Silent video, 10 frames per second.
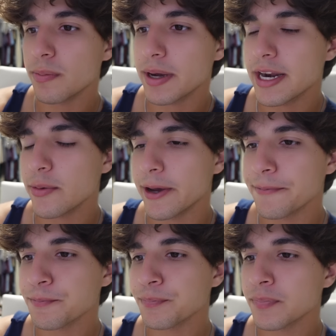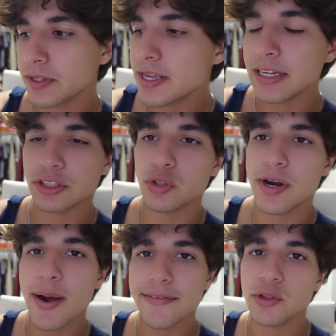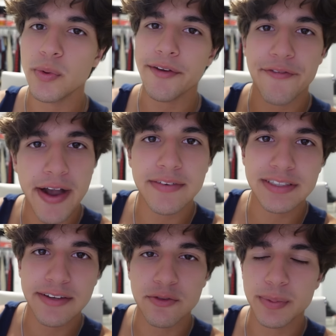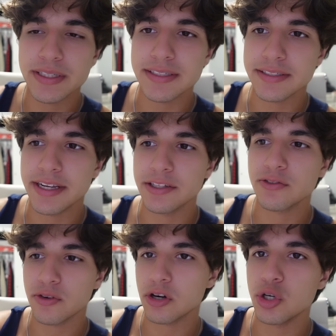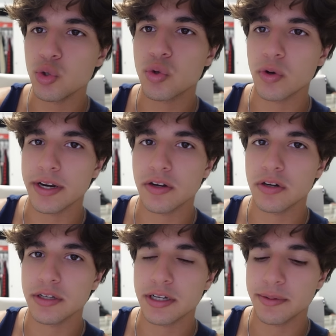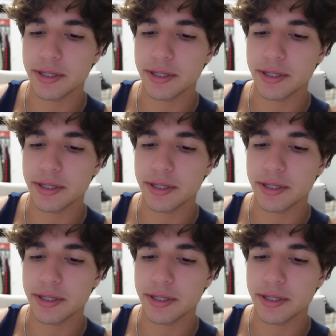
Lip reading: But anyway, yeah, so now I have to wait 5 to 7 business days for a new credit card to come